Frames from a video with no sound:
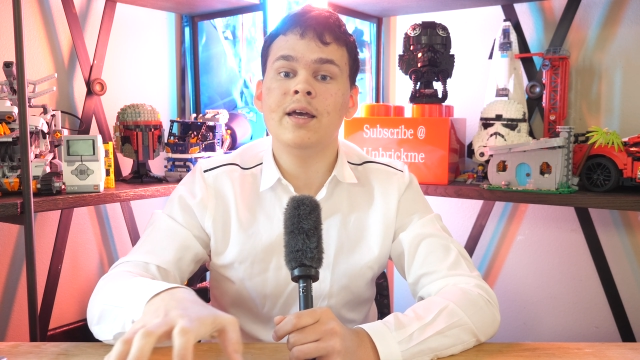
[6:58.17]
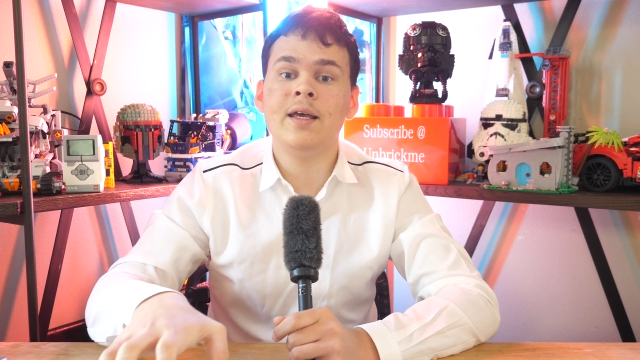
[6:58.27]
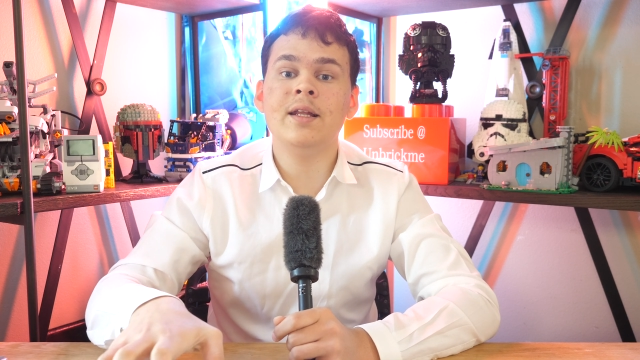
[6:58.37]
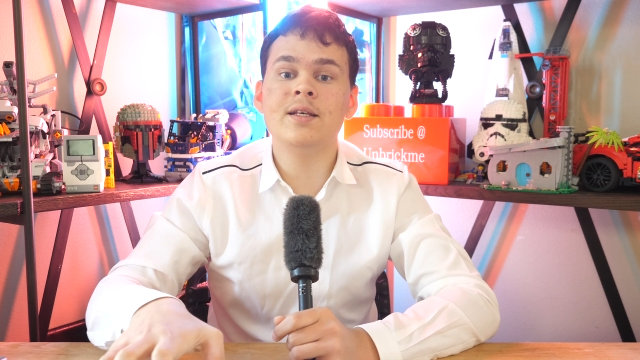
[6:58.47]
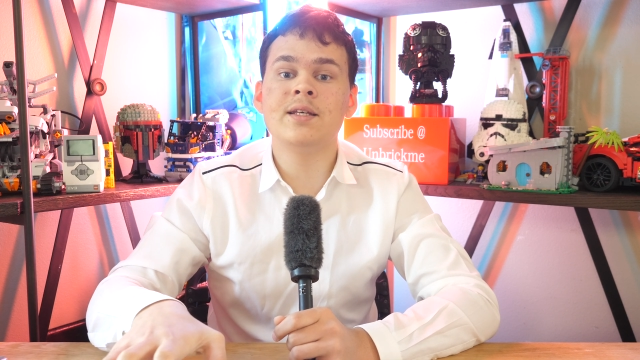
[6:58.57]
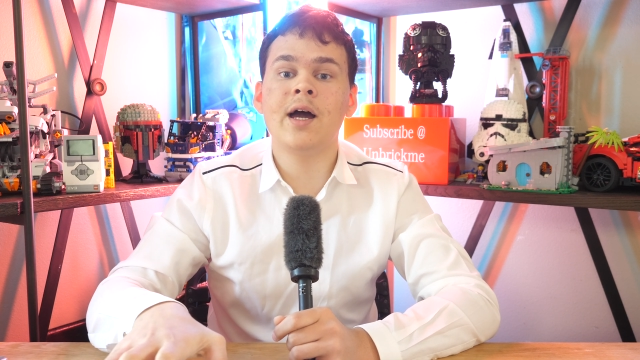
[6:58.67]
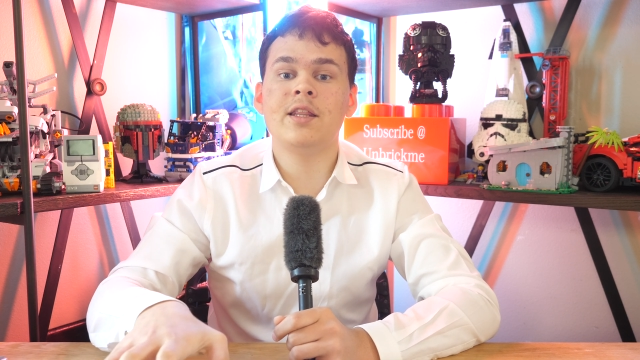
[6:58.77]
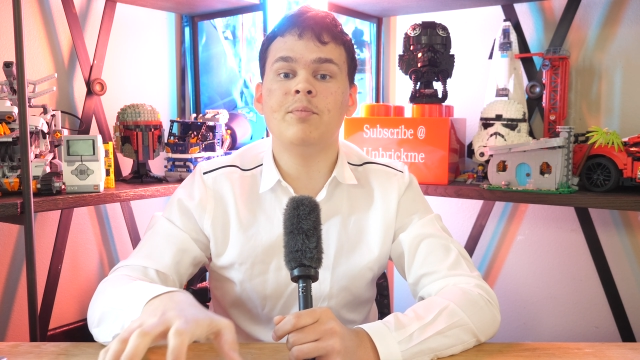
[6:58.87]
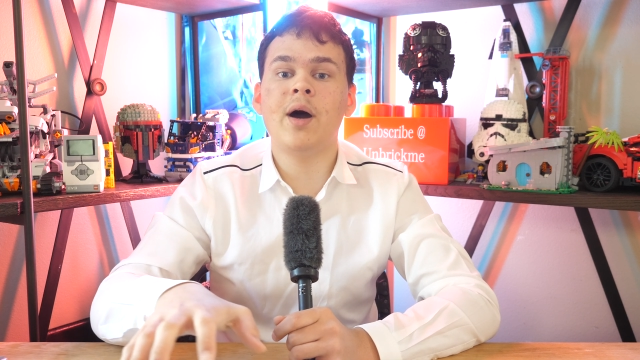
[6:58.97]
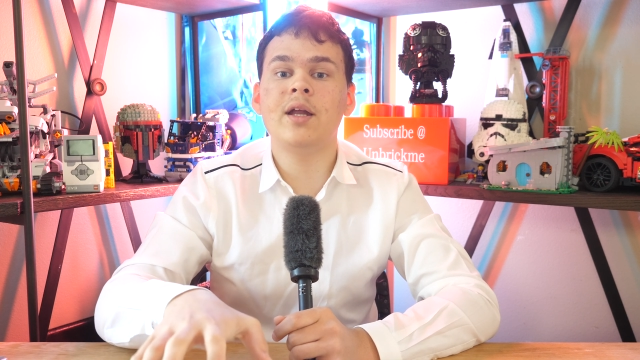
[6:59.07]
He
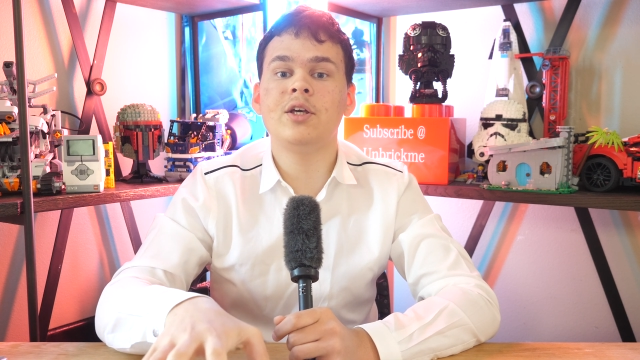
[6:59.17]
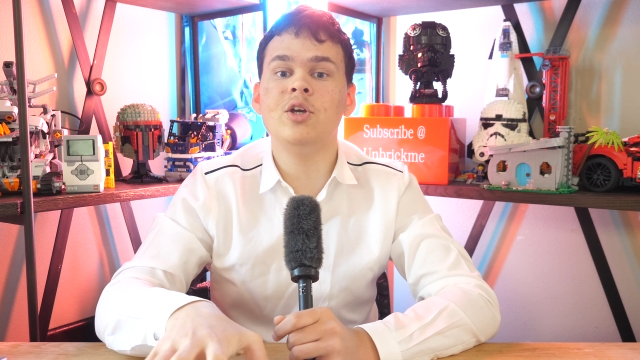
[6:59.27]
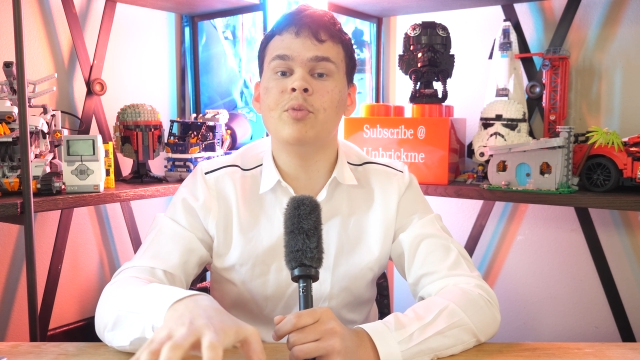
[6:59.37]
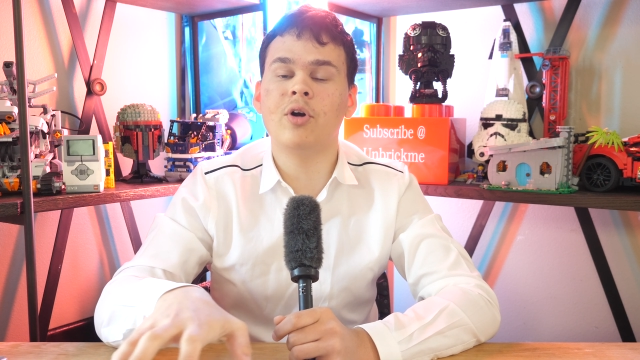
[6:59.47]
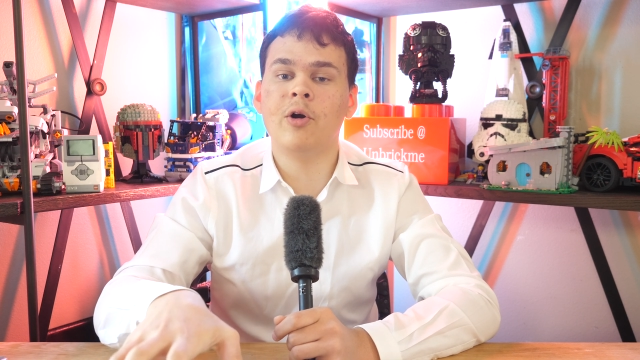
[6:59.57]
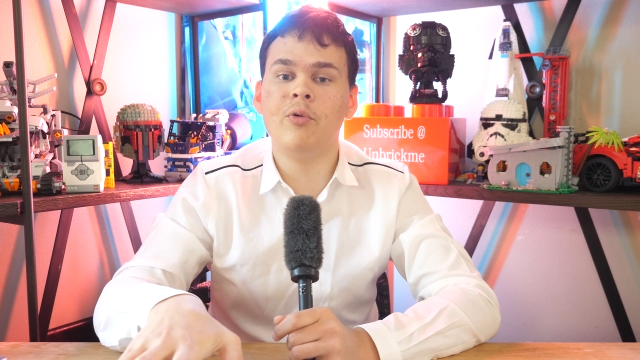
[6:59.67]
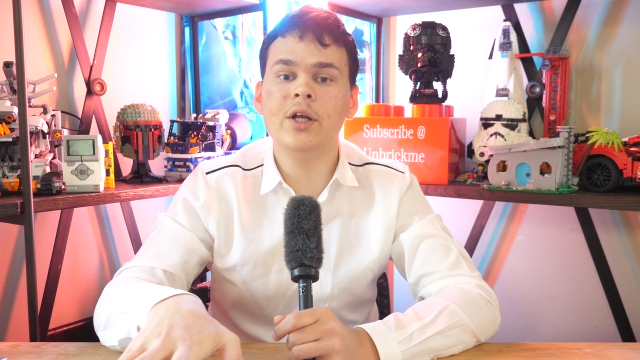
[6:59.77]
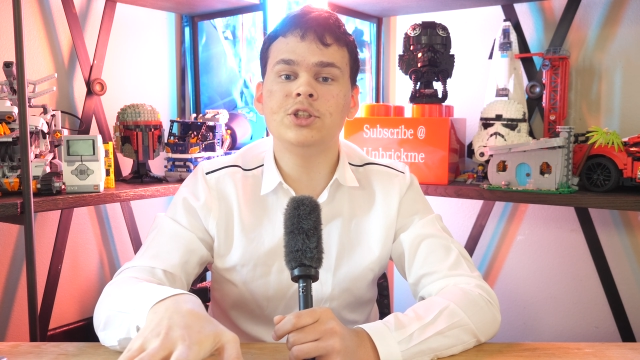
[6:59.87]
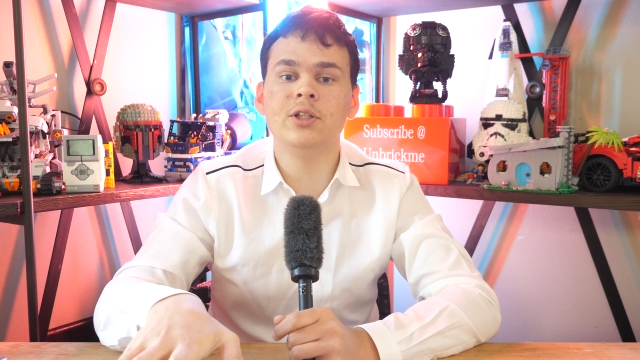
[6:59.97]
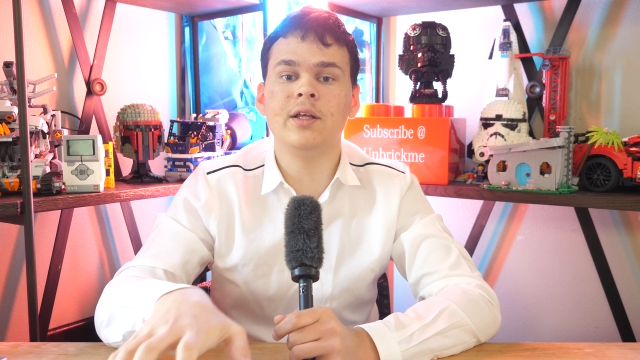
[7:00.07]
designed the Mind Cuber
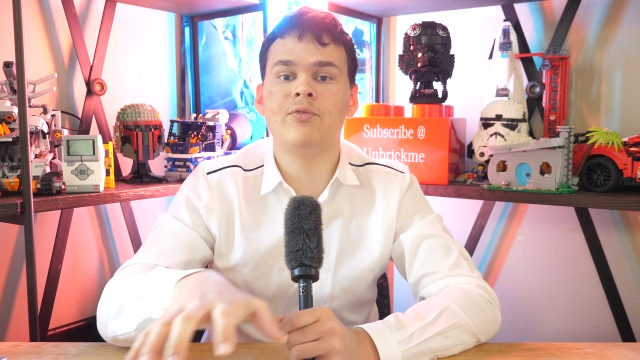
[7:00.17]
originally